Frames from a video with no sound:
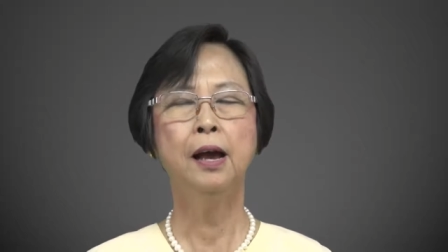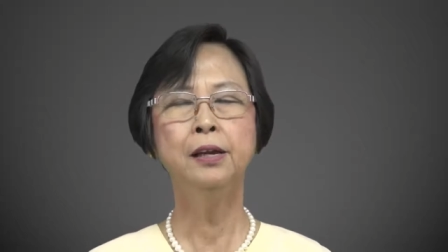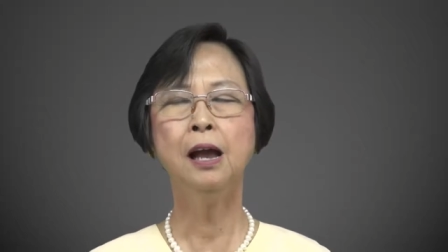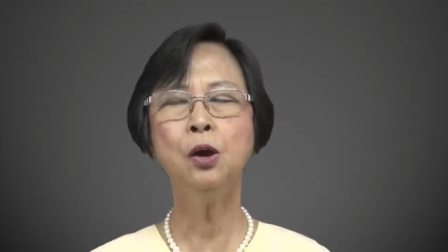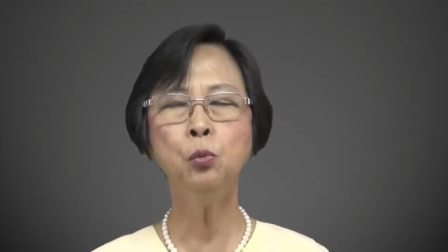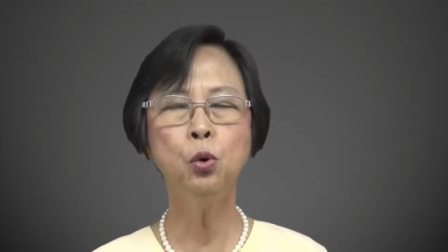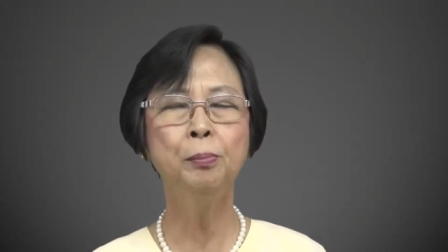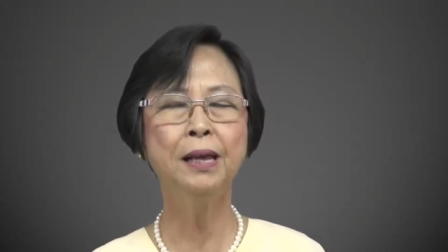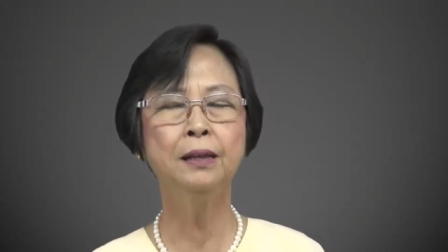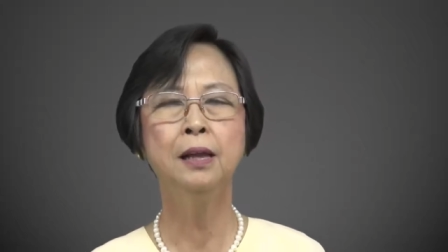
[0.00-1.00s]
a young
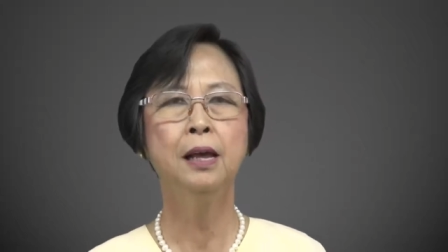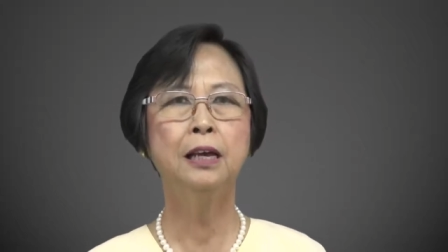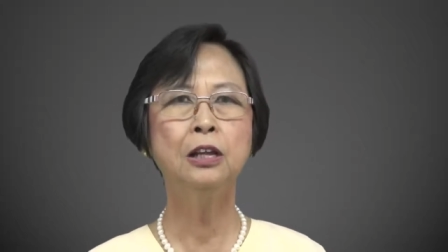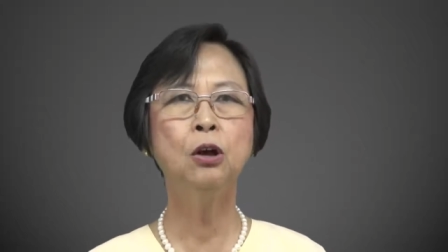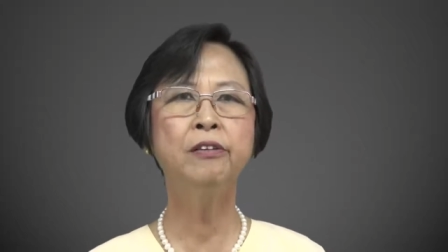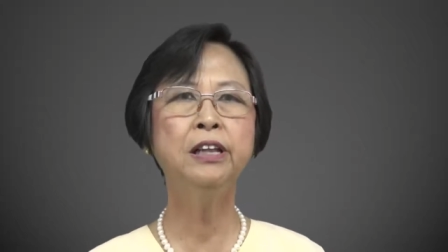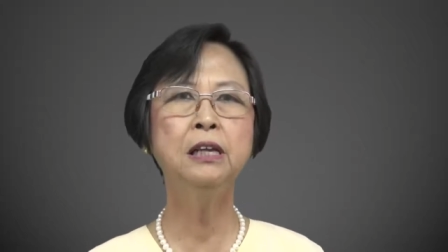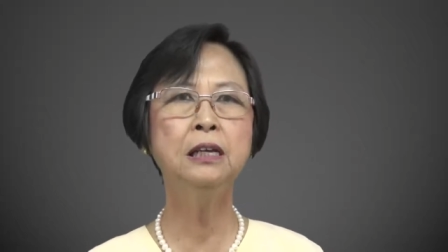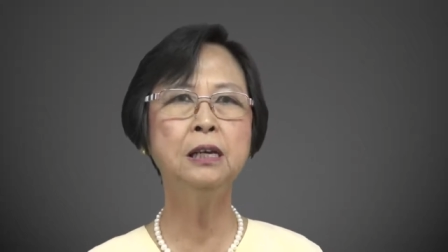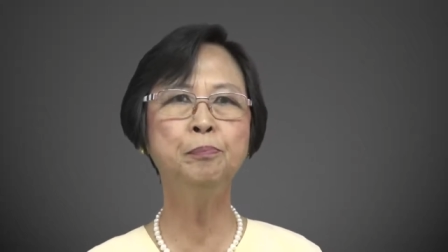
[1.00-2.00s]
woman can
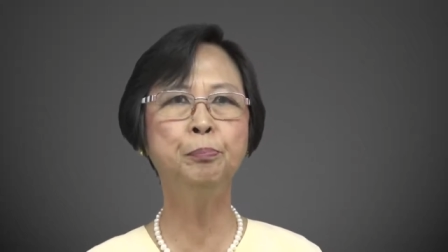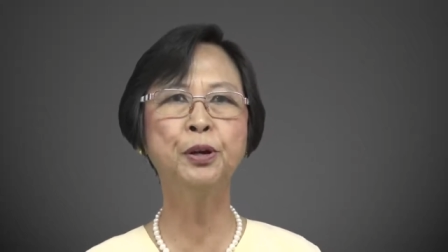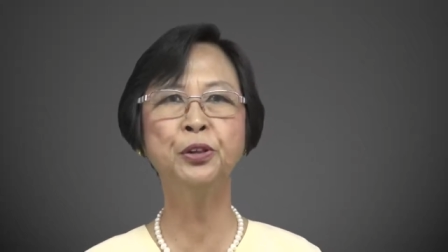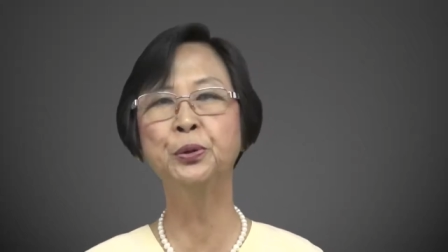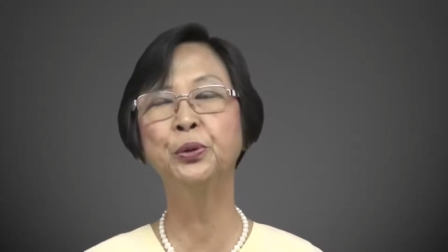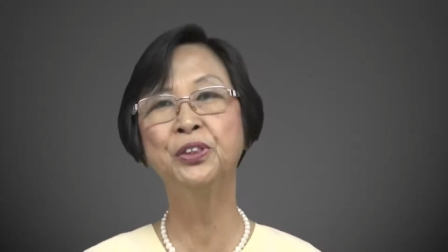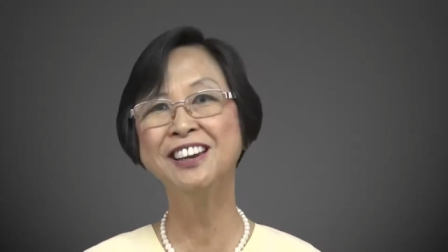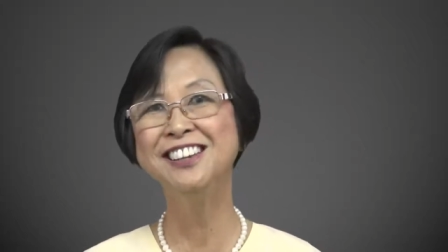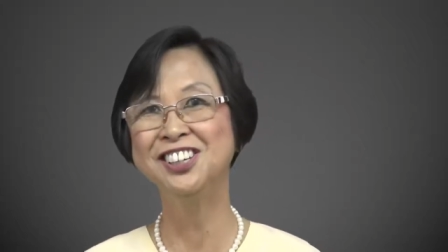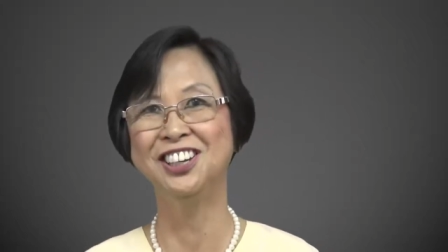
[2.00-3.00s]
already give birth to
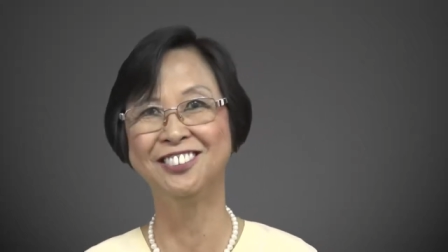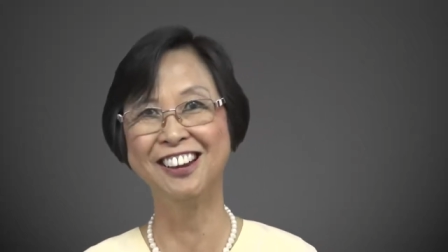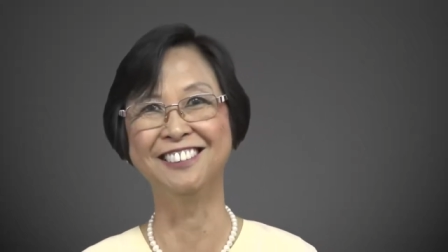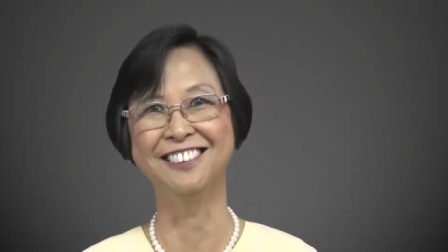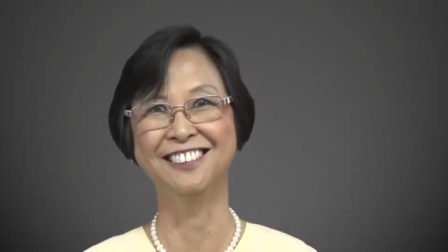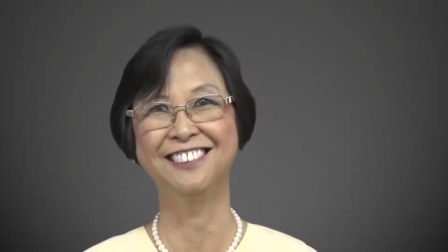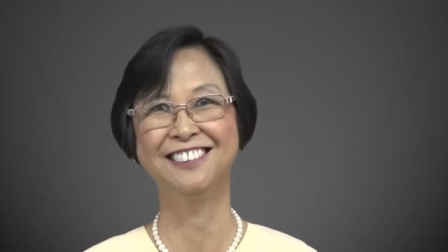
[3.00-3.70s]
three children.